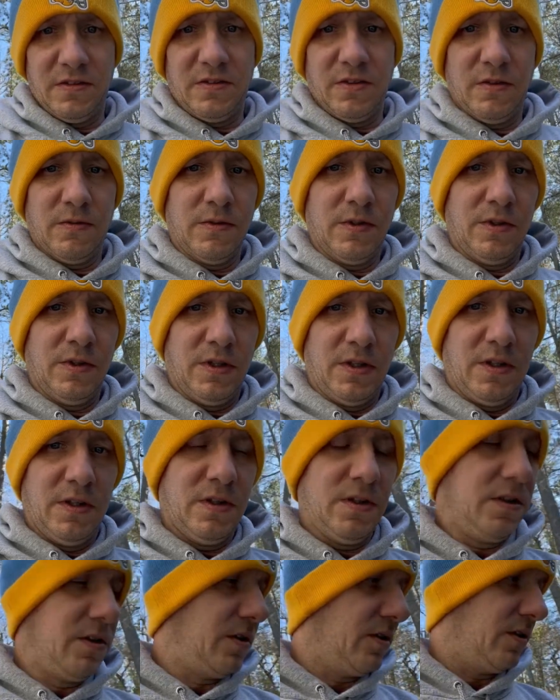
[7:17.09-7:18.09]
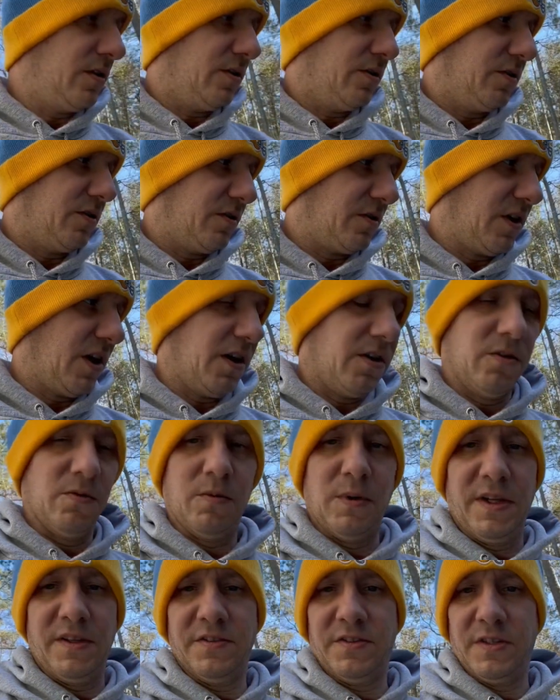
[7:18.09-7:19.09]
So really, you're just kind of
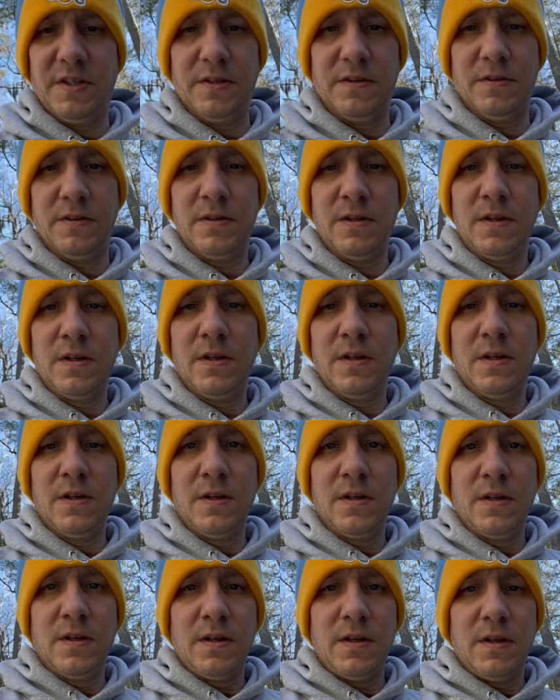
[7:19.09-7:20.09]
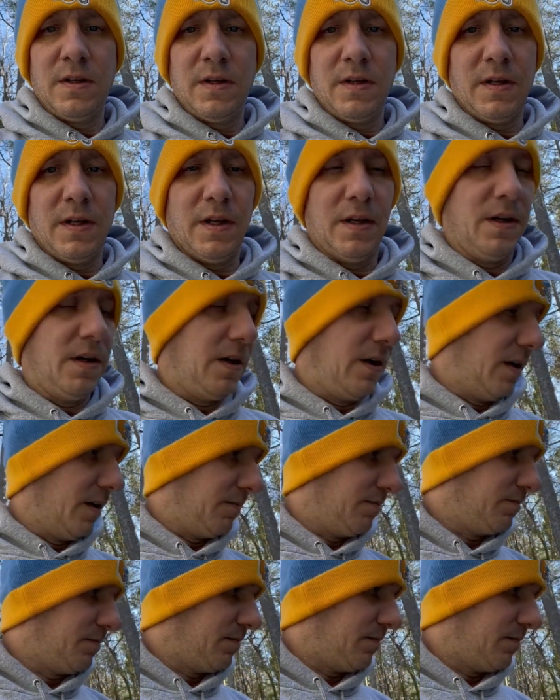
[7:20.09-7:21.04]
wasting energy,